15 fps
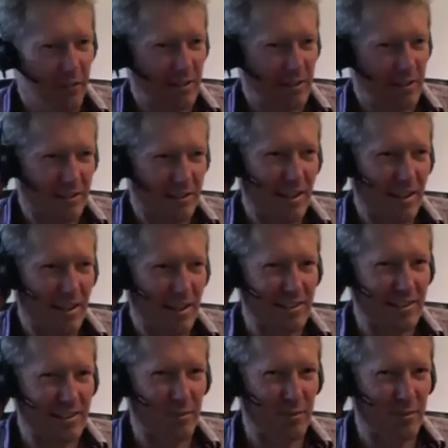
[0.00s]
that's something
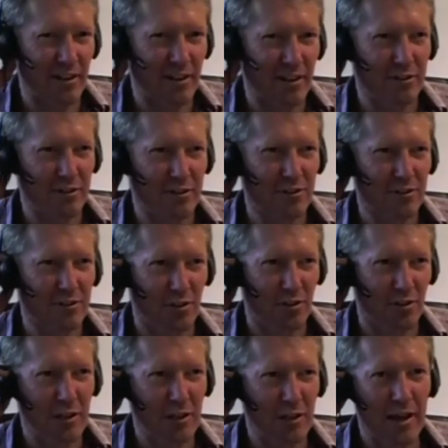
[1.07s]
that I feel strongly
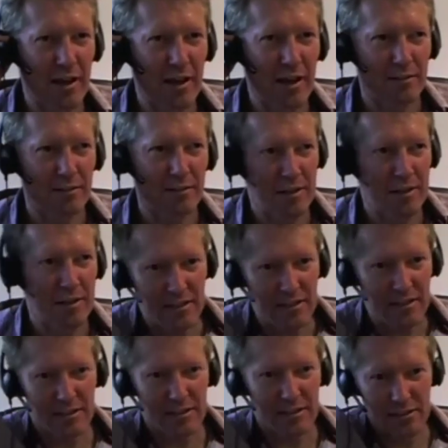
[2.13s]
about, that
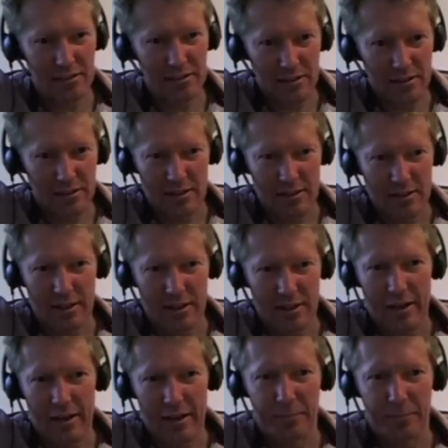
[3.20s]
meditation
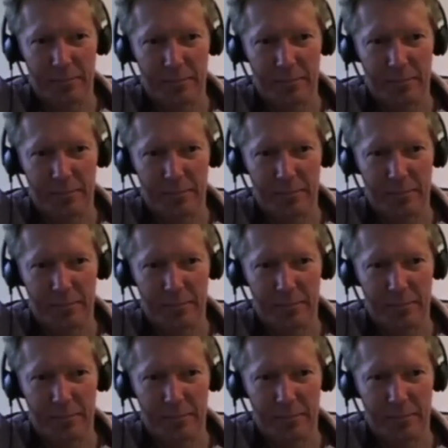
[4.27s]
um,